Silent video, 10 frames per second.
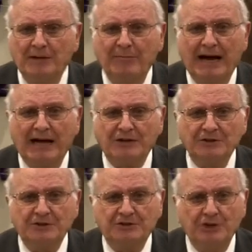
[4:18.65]
by a
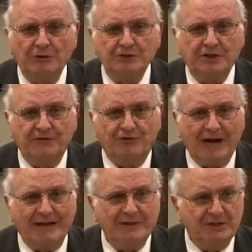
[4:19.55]
good dose of
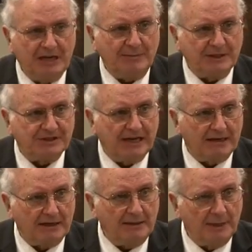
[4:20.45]
driving demons
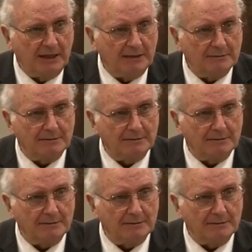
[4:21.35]
out. Amen.